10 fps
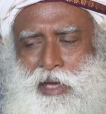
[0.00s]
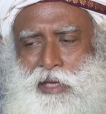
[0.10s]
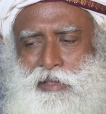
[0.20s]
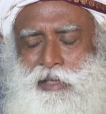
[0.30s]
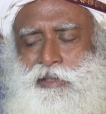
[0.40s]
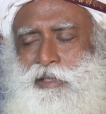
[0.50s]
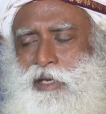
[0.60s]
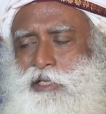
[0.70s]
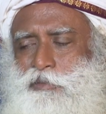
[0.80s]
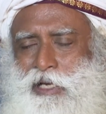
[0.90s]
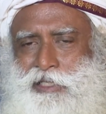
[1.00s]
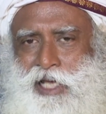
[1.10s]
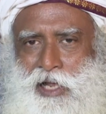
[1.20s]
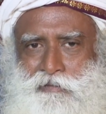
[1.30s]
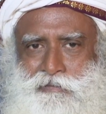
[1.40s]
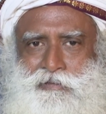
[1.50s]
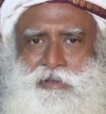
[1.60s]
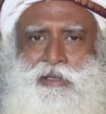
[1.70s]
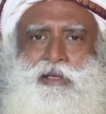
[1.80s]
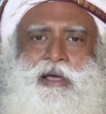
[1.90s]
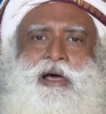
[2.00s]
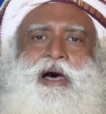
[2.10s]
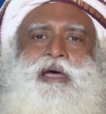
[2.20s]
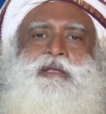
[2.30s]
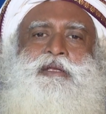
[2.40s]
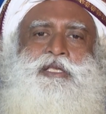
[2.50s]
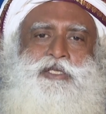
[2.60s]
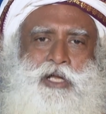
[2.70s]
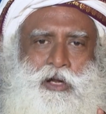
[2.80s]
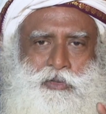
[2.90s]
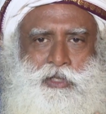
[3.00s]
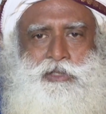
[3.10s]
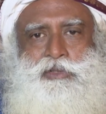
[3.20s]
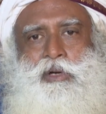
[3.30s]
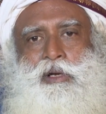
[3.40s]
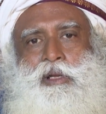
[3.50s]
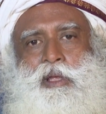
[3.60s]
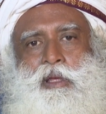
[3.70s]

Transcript: as myself, I reached out, that's all.